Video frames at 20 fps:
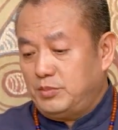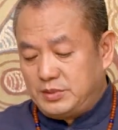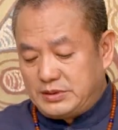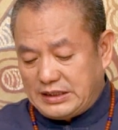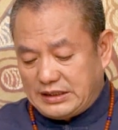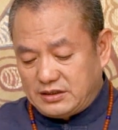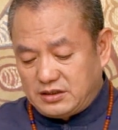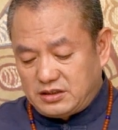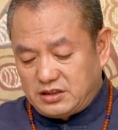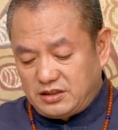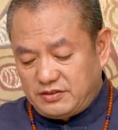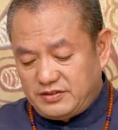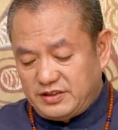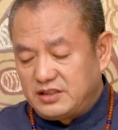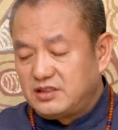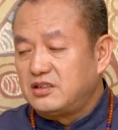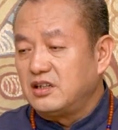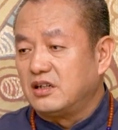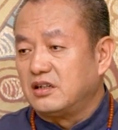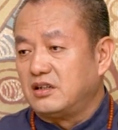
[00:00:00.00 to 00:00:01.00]

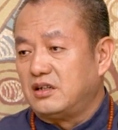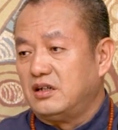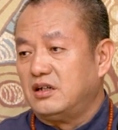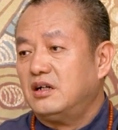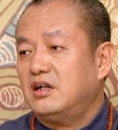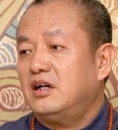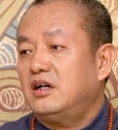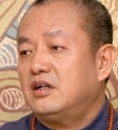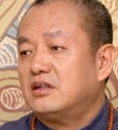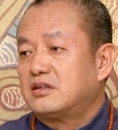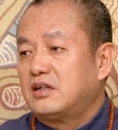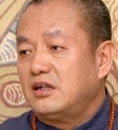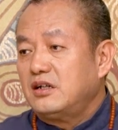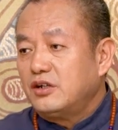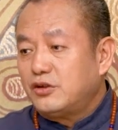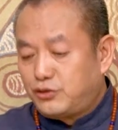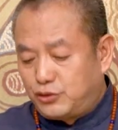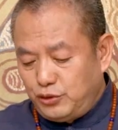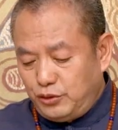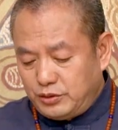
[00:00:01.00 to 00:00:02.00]
Say, we consider
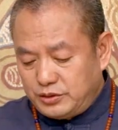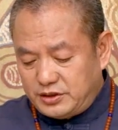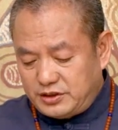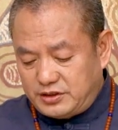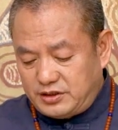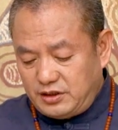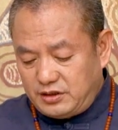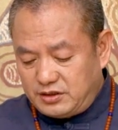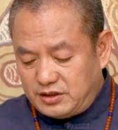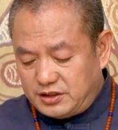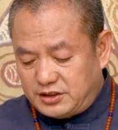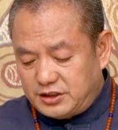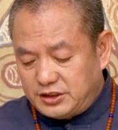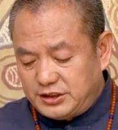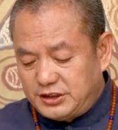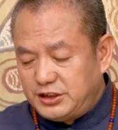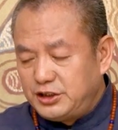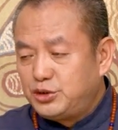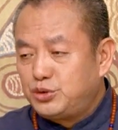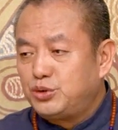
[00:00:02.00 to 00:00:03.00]
something
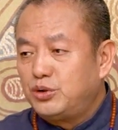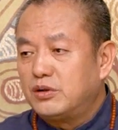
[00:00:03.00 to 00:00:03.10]
positive,